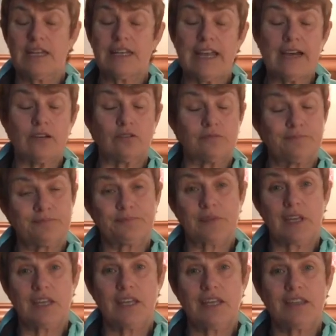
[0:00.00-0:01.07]
Now,
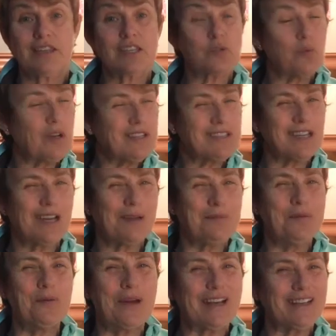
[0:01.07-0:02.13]
there's one time
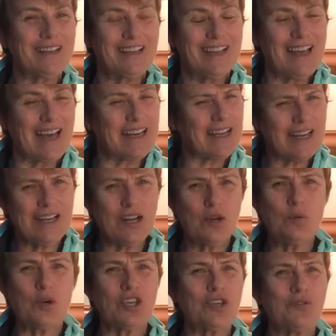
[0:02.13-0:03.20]
when, and I know
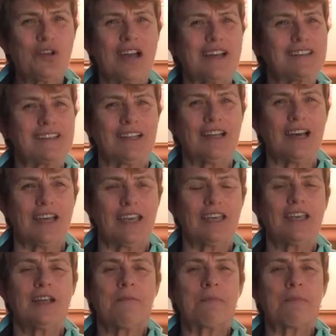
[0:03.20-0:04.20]
what you guys are like,